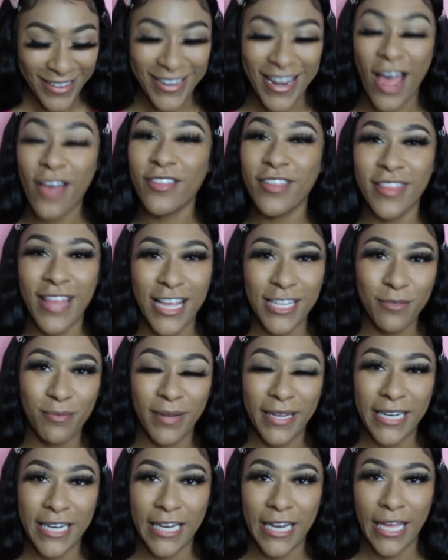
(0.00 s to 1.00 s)
now that that's
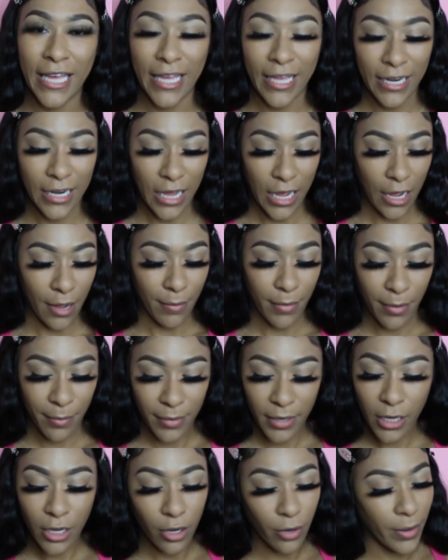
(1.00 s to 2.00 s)
blended in, I'm
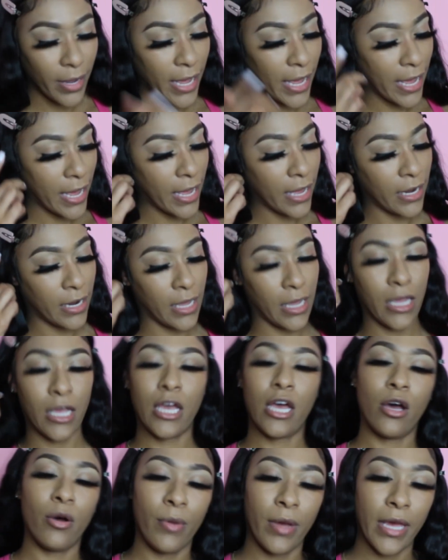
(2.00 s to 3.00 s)
gonna go ahead and
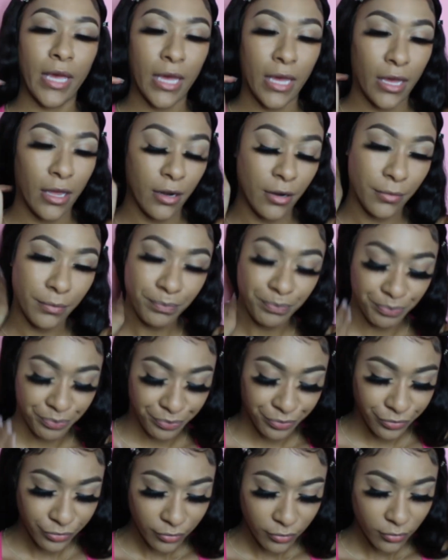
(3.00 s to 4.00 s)
go in.
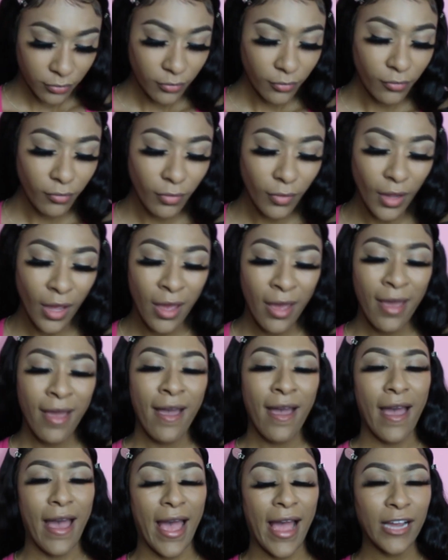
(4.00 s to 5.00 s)

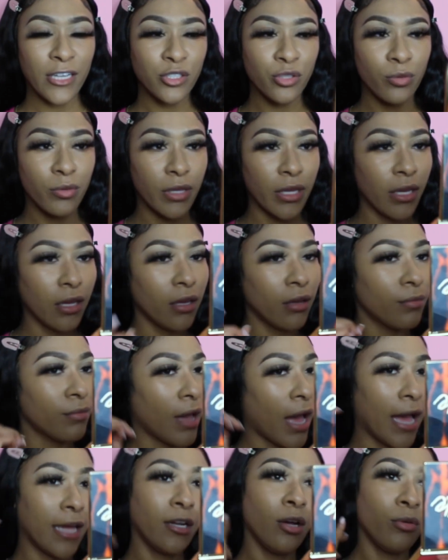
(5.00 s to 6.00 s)
Actually,
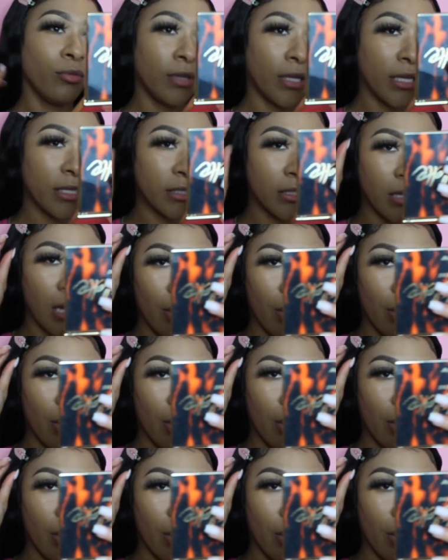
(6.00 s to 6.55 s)
I don't need to